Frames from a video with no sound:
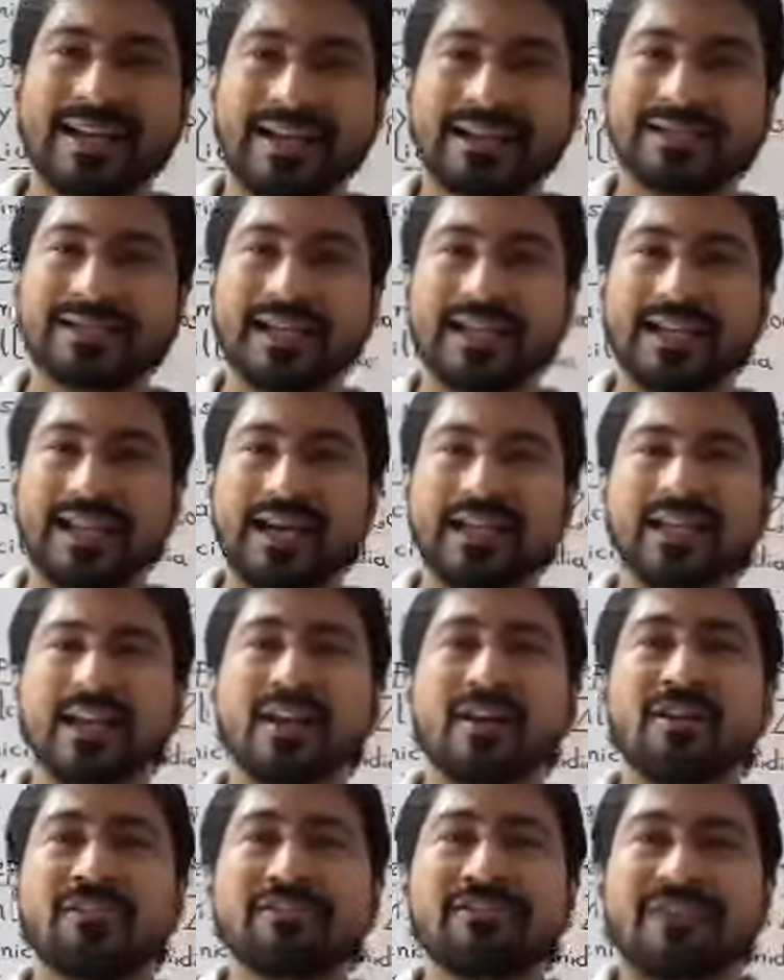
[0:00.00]
there are
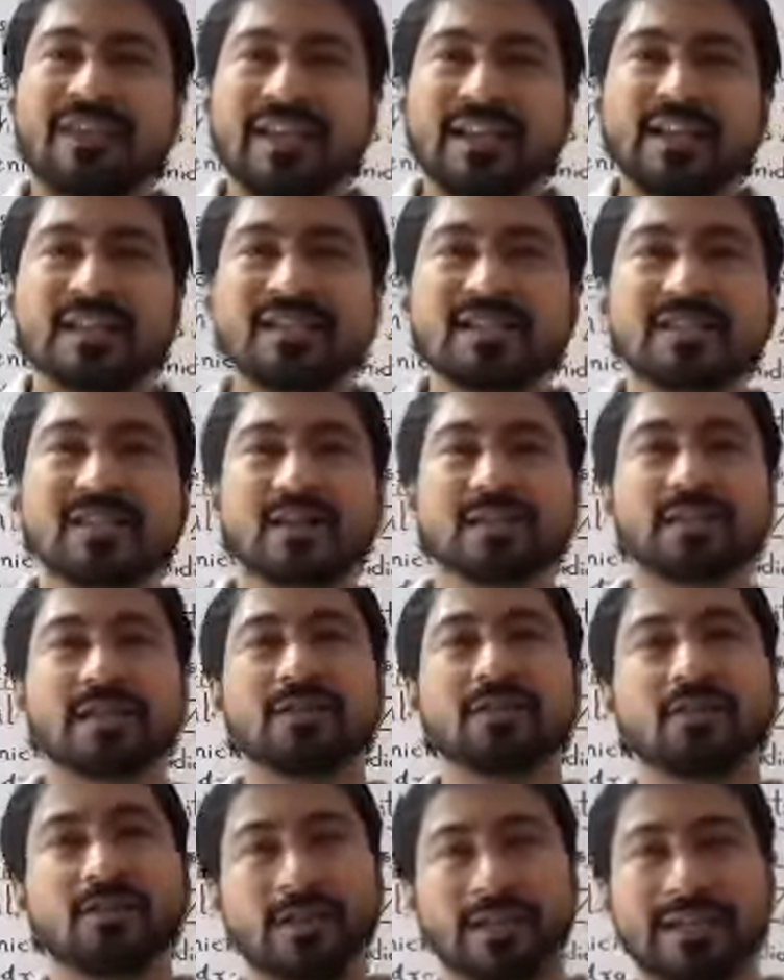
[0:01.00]
various other
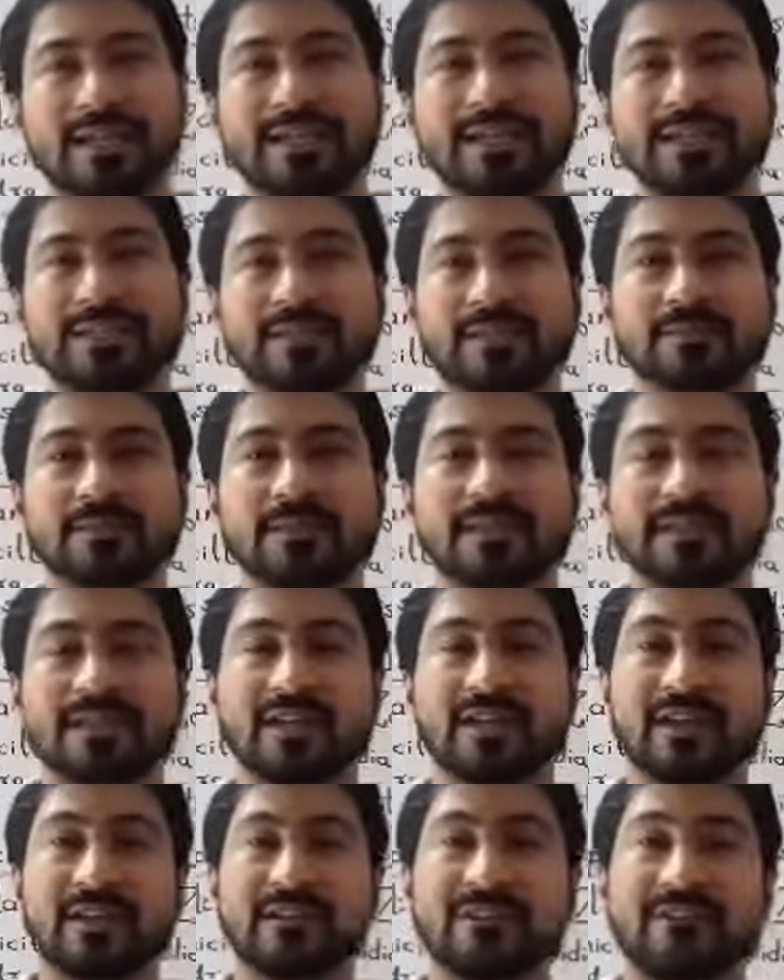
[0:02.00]
organisms
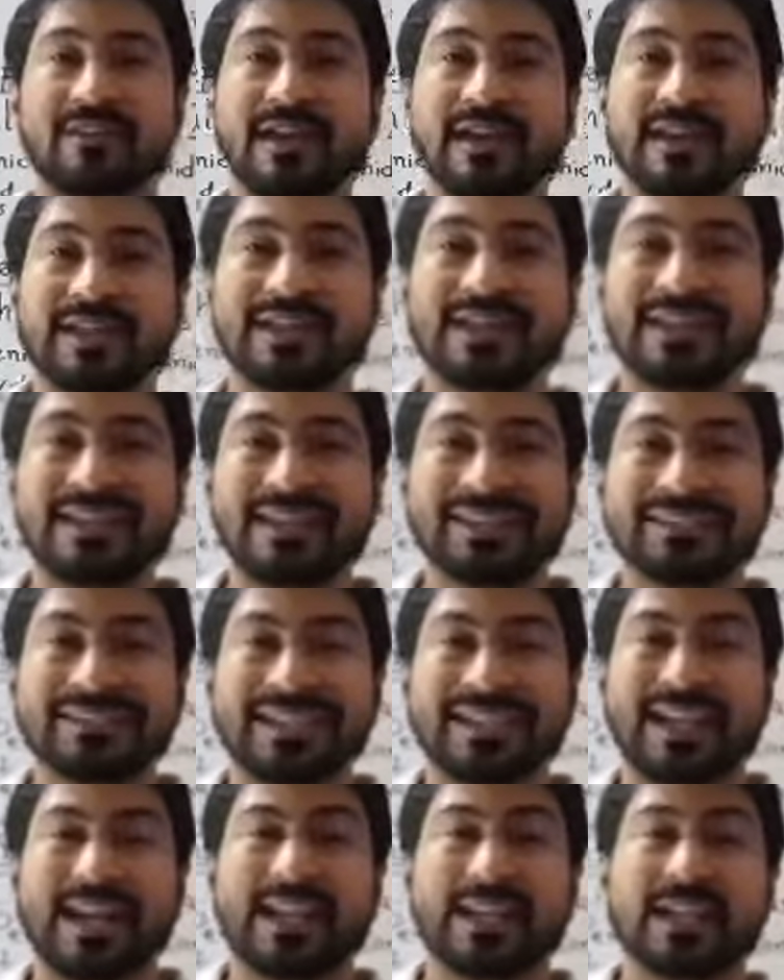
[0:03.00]
where
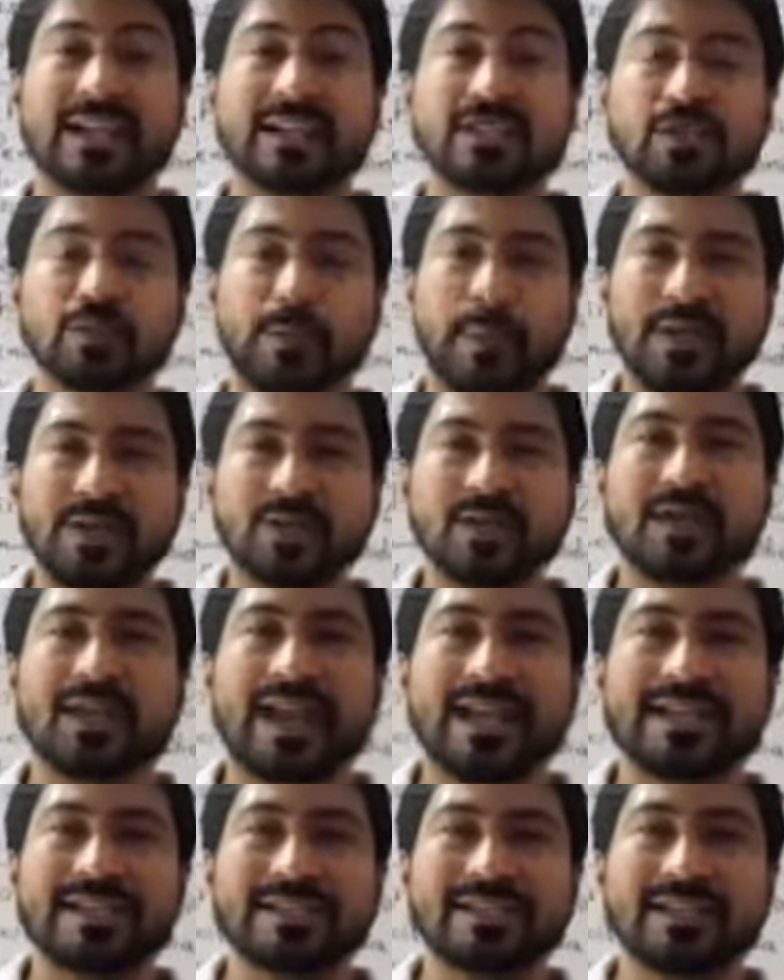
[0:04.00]
there are
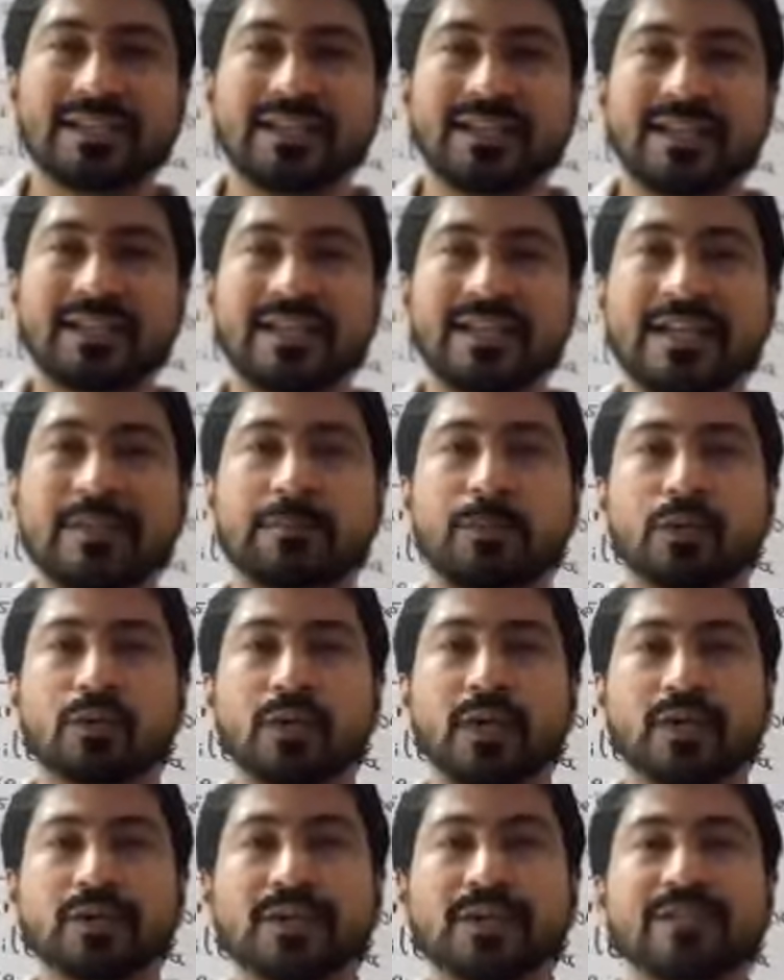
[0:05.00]
specialized
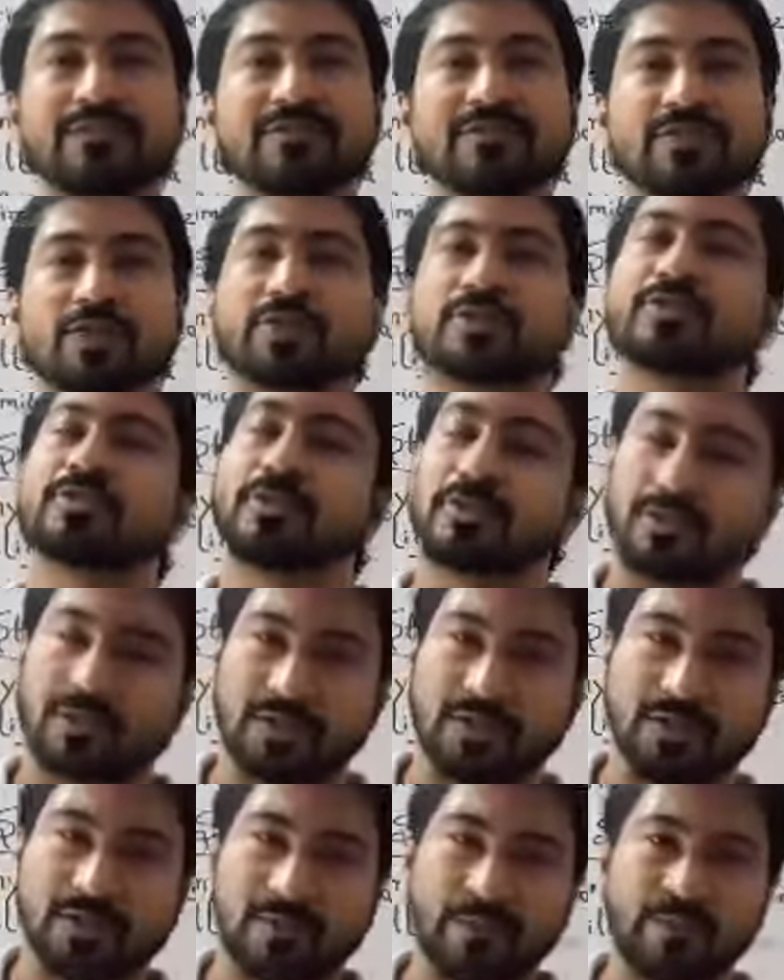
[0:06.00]
reproductive
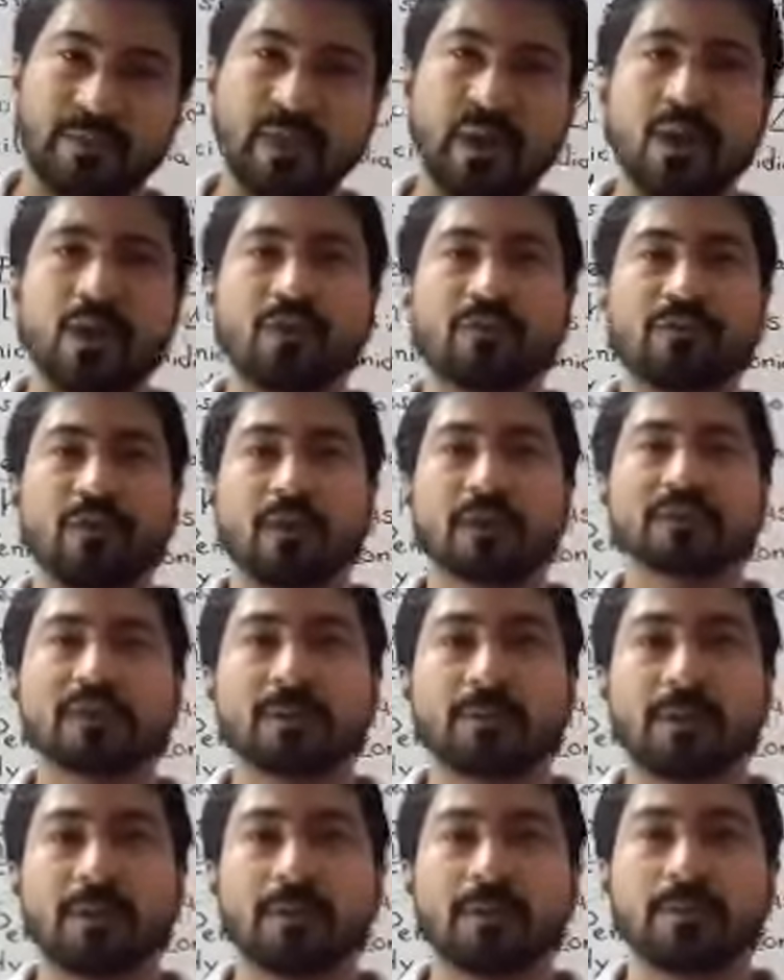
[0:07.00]
structures for the
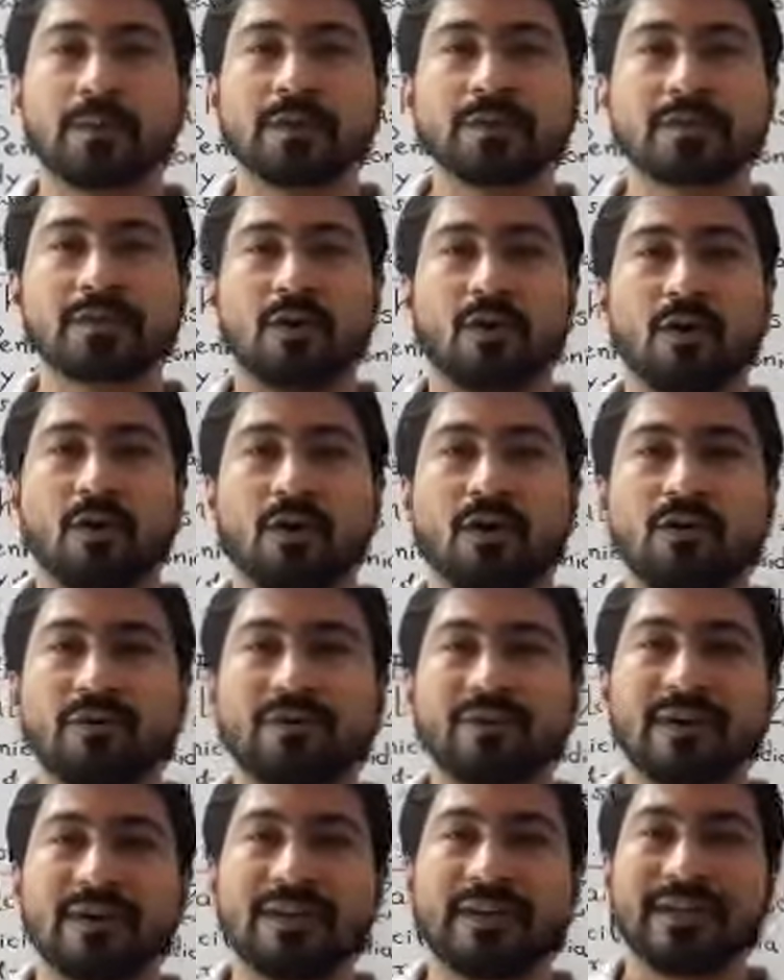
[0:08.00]
purpose
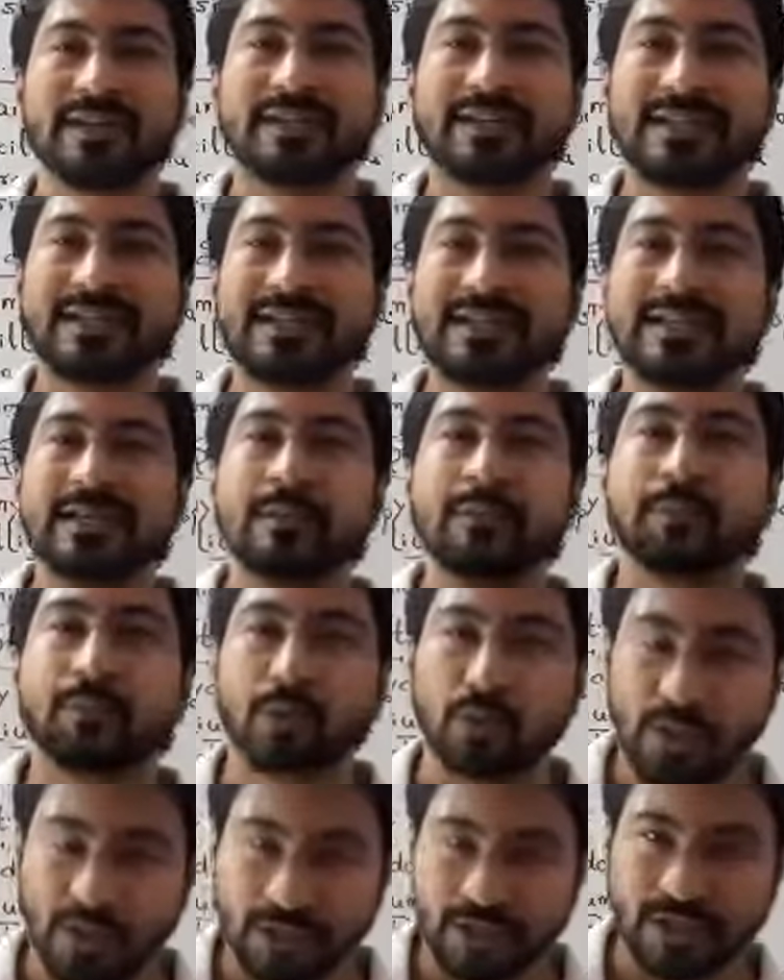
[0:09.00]
of
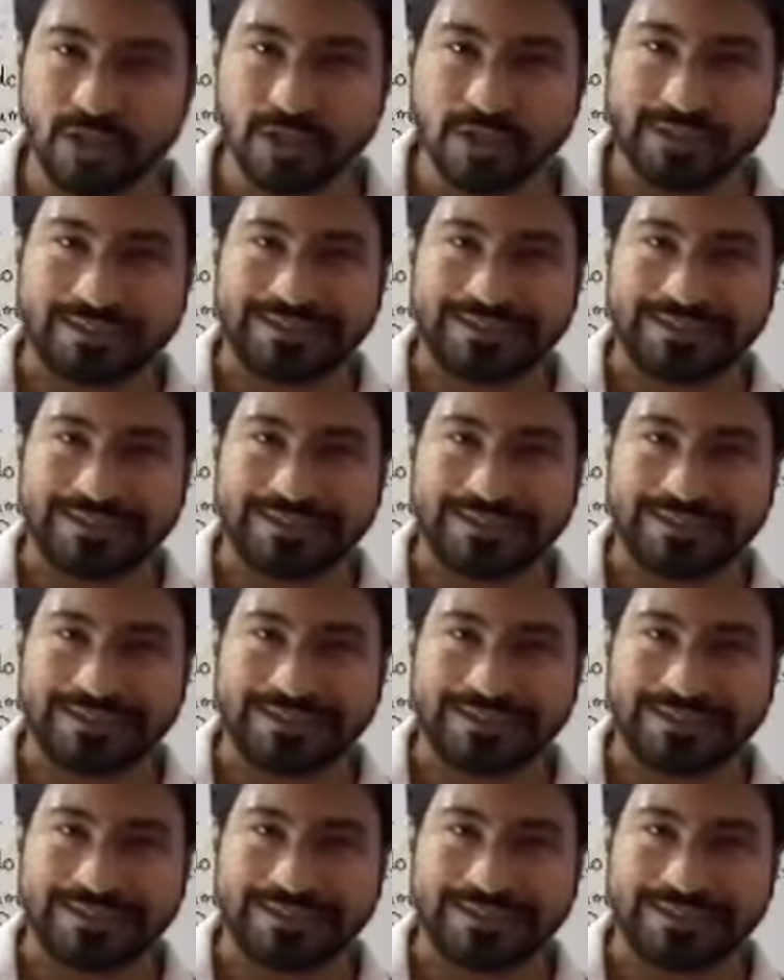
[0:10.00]
reproduction.